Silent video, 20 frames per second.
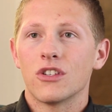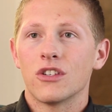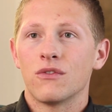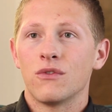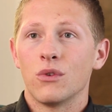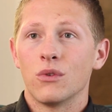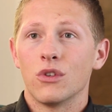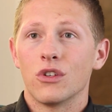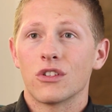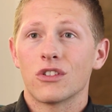This
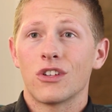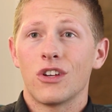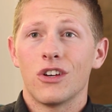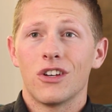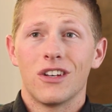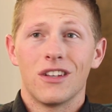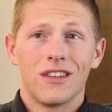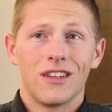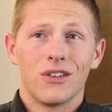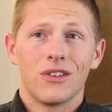food looks
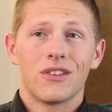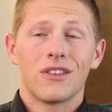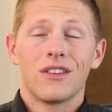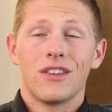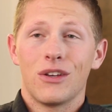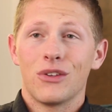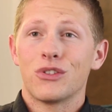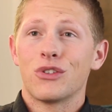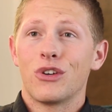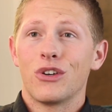good." And
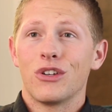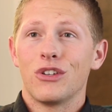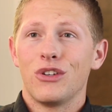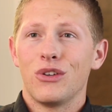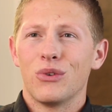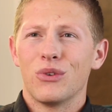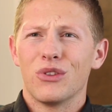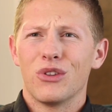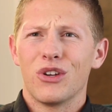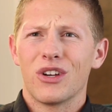they'll turn to
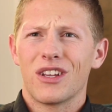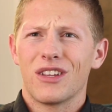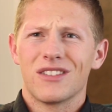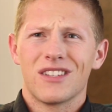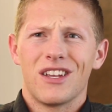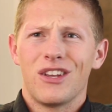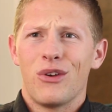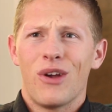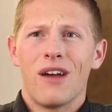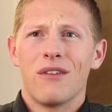you and look and
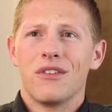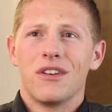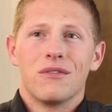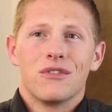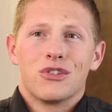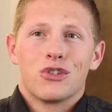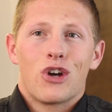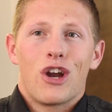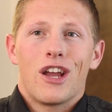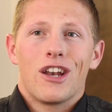say, "You haven't
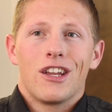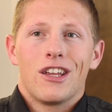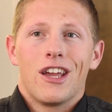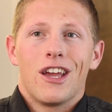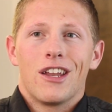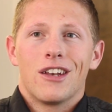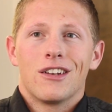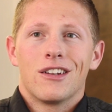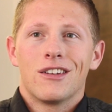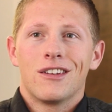even tried it
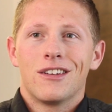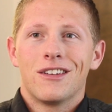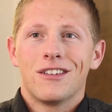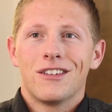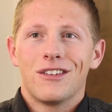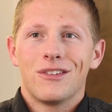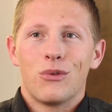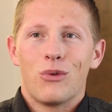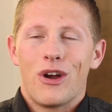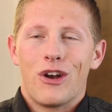yet.
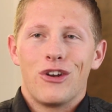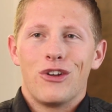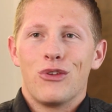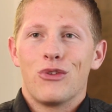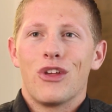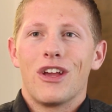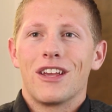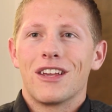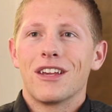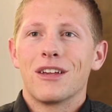Why are you
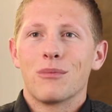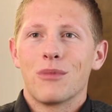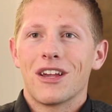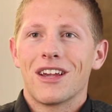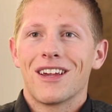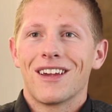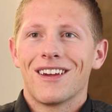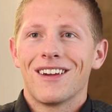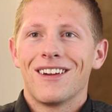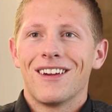thanking me?"